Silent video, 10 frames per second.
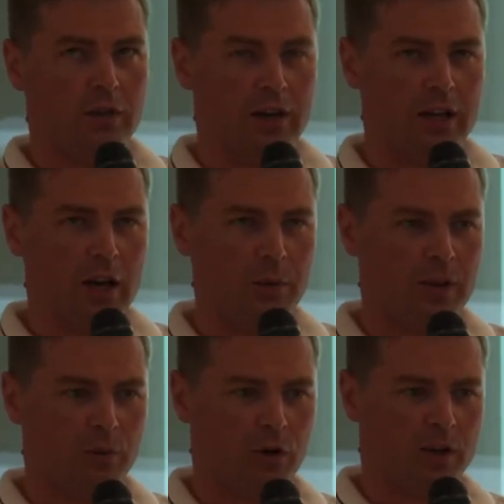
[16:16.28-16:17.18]
get up in
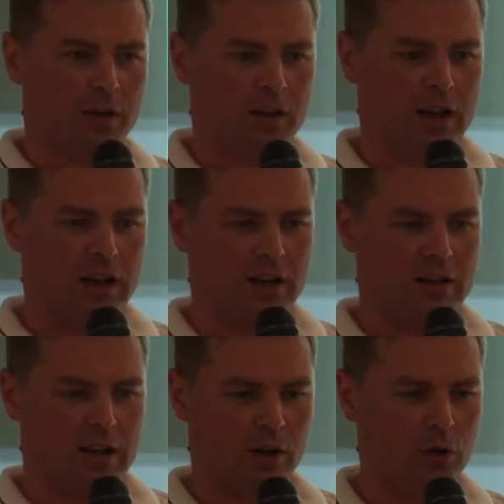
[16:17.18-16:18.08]
the morning
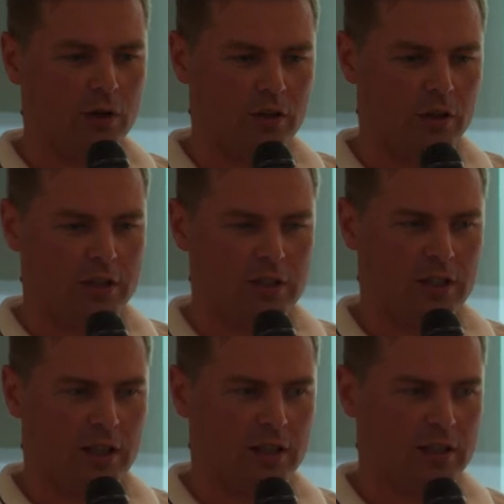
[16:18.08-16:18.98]
and I look into this
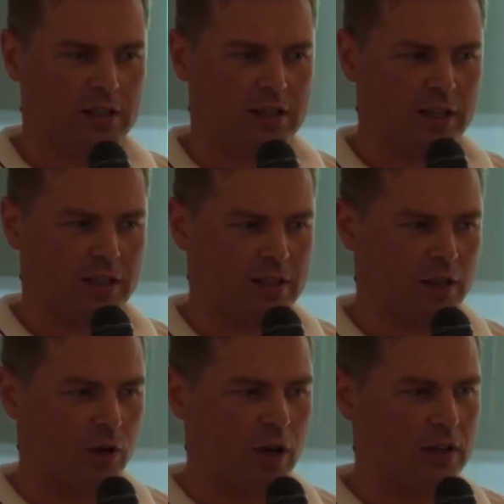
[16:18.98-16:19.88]
and I
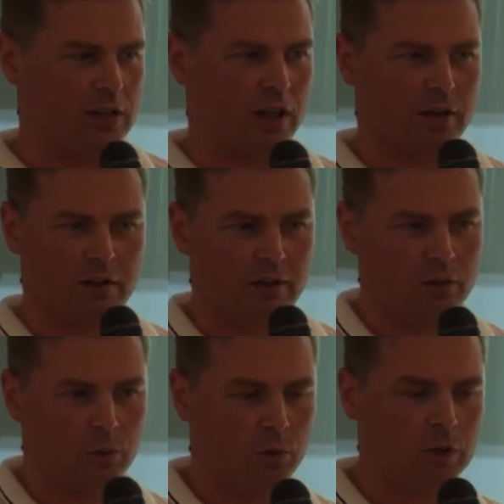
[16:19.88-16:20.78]
see okay, it's like
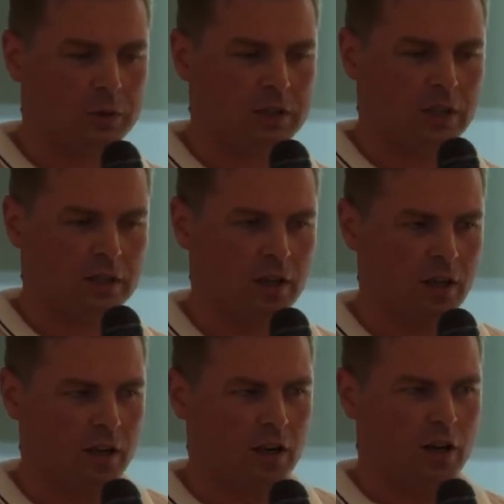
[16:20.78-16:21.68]
20%.
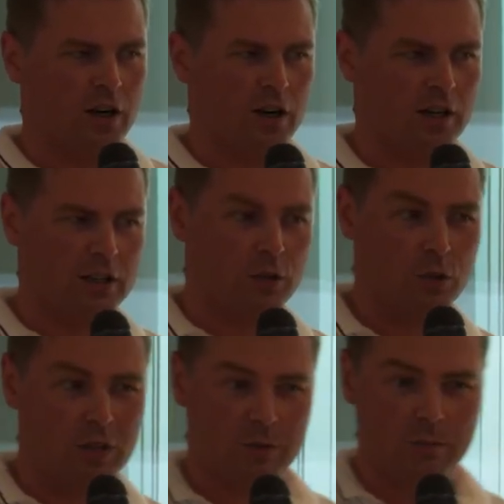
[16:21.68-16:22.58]
Is it
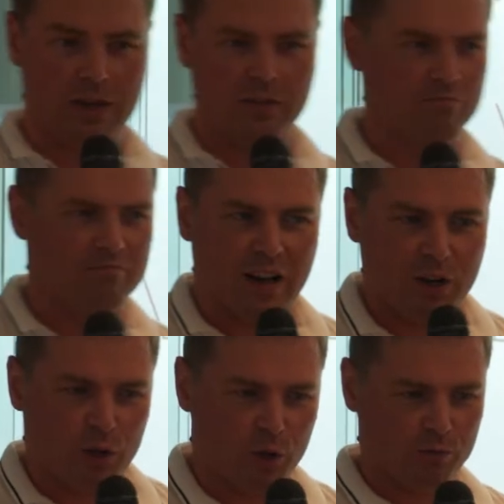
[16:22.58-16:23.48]
good? Is it bad? I
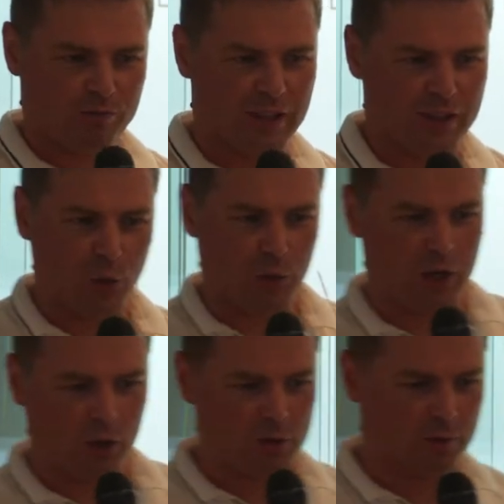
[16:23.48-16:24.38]
don't know, and no one
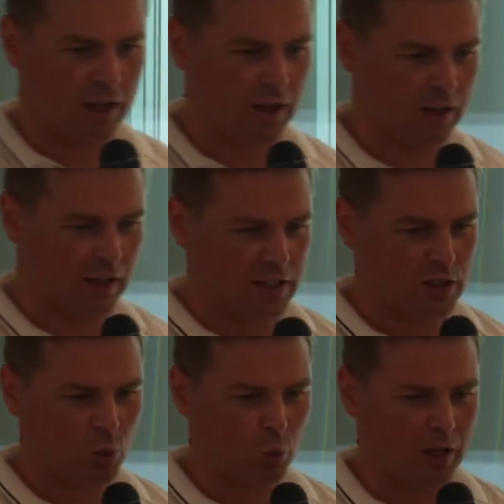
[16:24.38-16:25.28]
knows
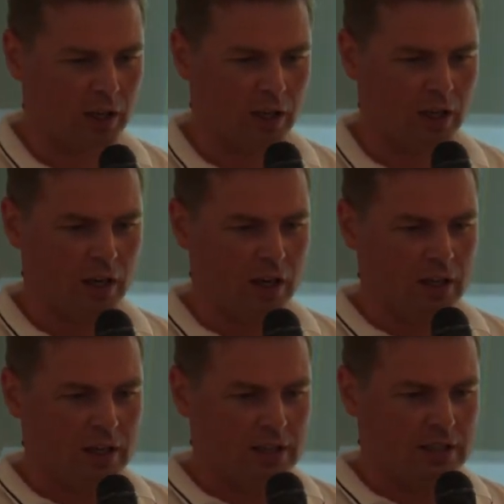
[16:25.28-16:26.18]
unless we
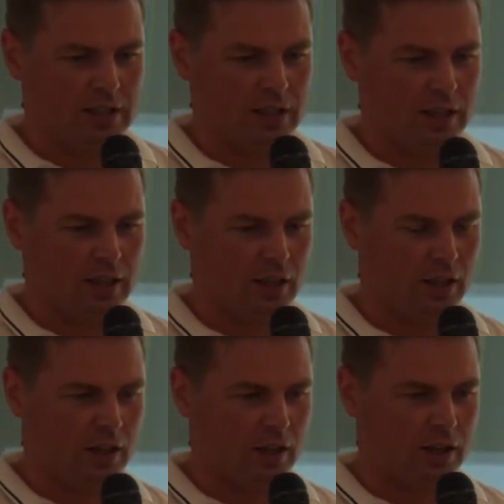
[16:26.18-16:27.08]

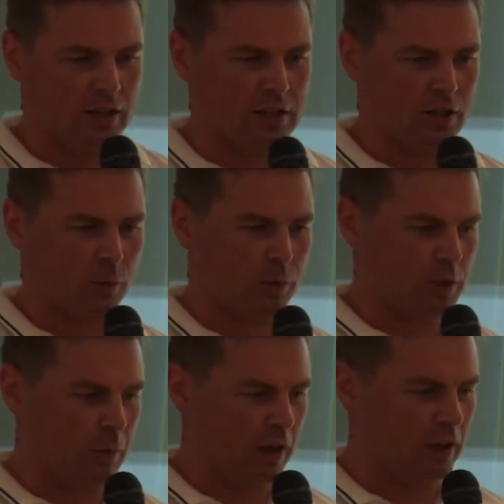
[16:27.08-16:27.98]
see this in the
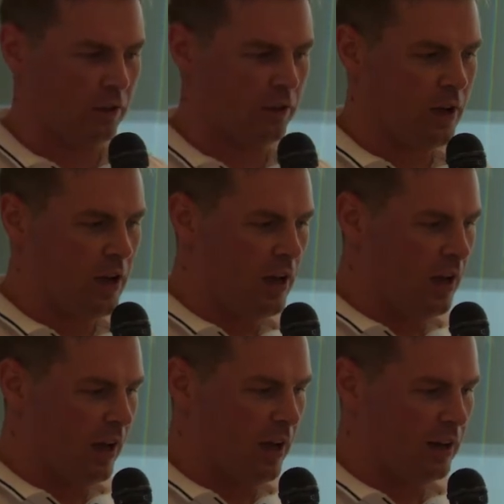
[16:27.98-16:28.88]
perspective.
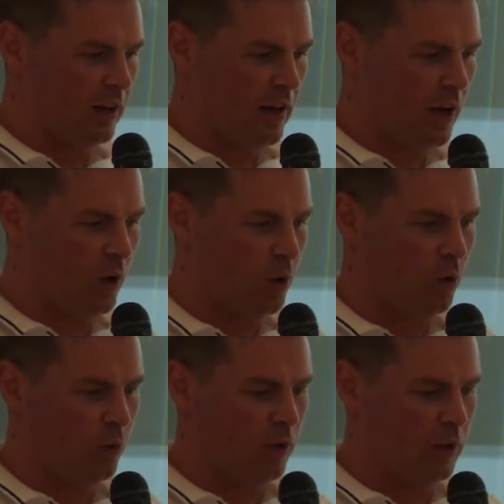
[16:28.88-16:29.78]
And
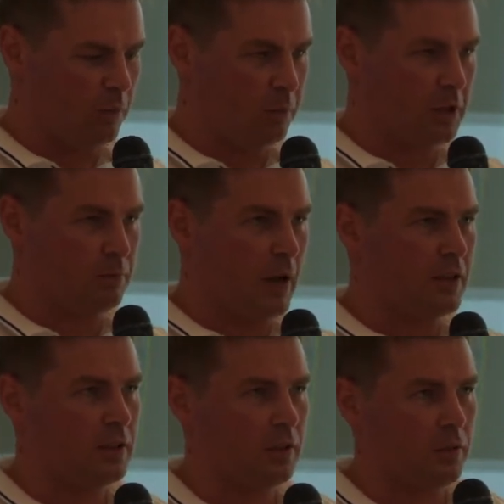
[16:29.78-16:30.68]
now the
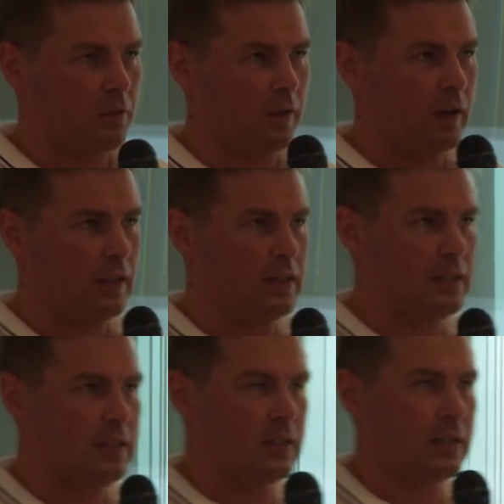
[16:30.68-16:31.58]
perspective,
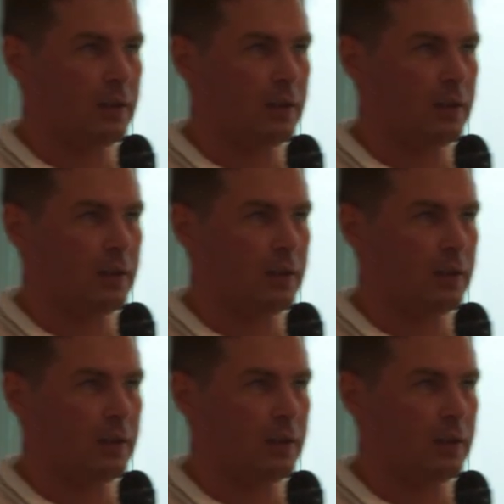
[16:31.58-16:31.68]
it's